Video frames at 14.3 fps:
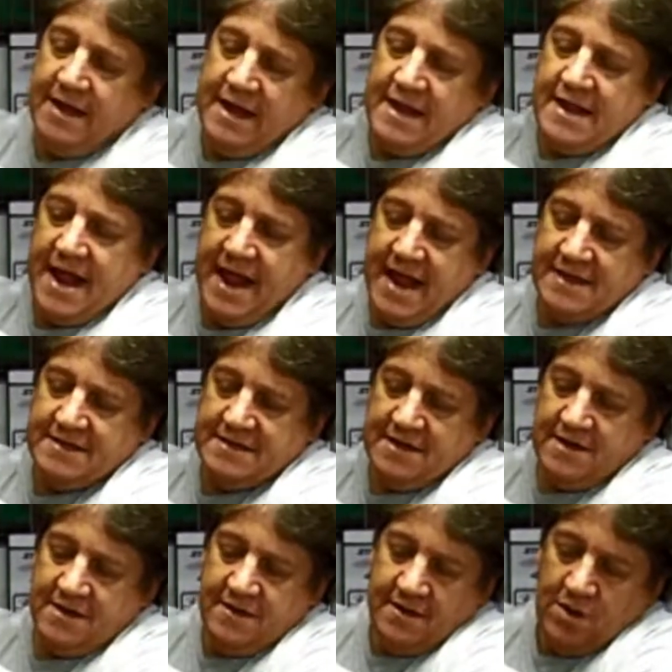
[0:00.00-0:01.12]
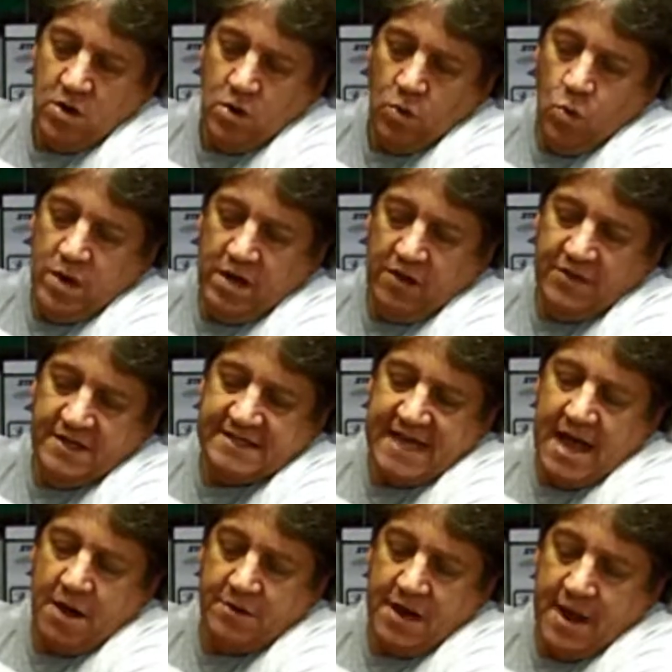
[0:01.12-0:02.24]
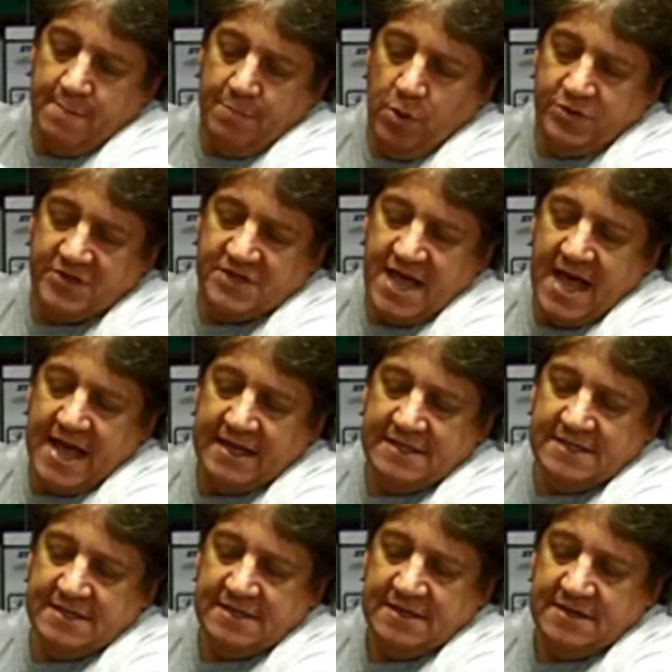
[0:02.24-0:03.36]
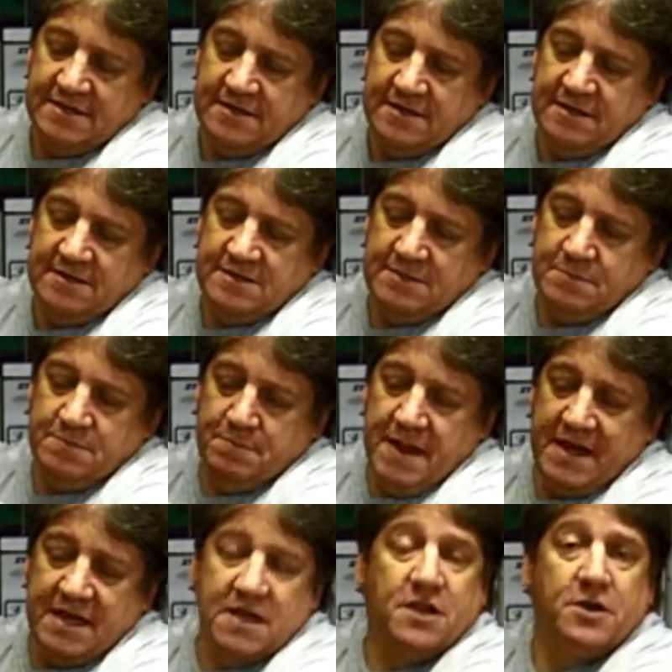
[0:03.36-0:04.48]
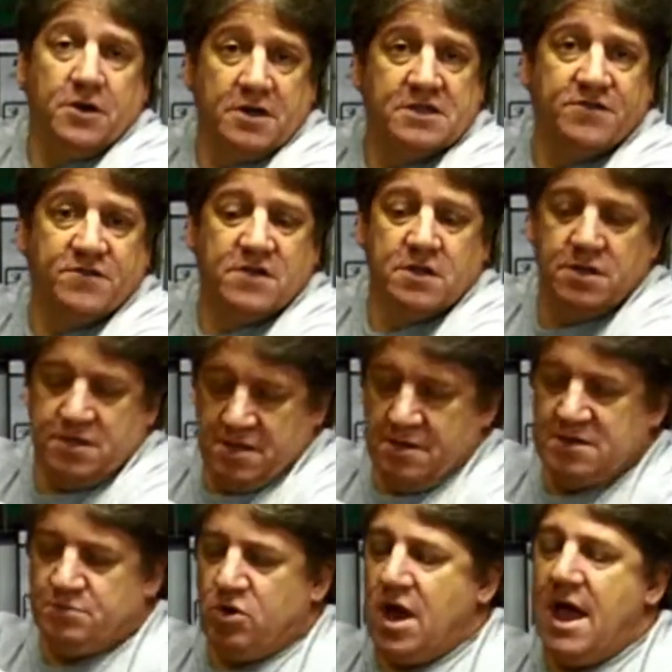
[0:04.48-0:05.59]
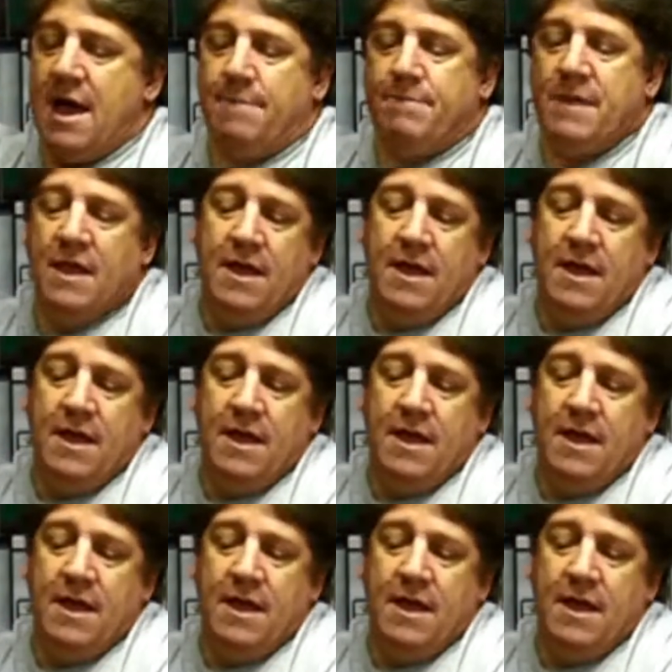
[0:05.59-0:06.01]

And I had to whittle this out on both sides to make clearance for this prop.